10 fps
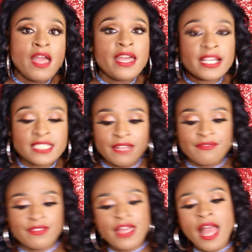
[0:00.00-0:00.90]
Excited
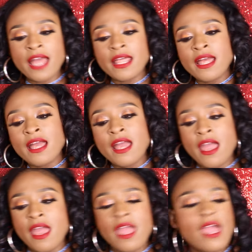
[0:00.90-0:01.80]
for that.
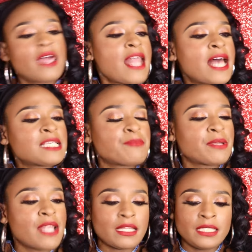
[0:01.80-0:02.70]
And last
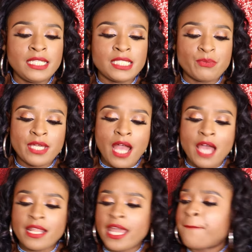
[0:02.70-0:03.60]
but not least, we
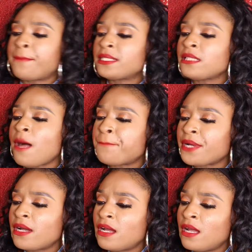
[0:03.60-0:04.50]
got a Plump
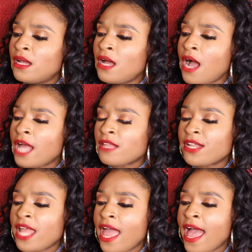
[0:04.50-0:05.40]

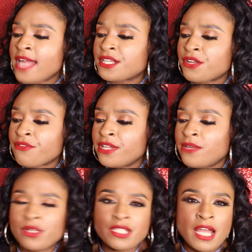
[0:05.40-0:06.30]
Hyaluronic Acid
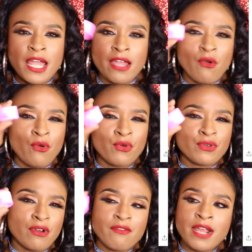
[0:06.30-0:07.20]
Cream, which I
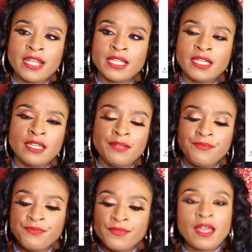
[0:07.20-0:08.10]
own already,
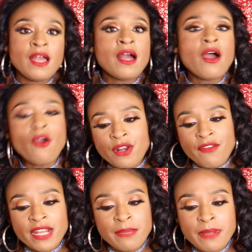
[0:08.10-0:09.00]

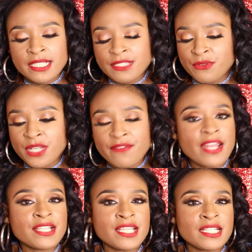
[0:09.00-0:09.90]
but I still never
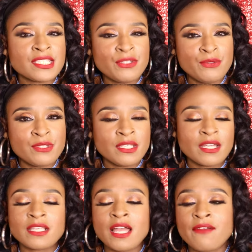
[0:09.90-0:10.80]
had a chance to use it
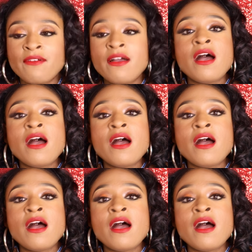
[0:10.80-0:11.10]
because I have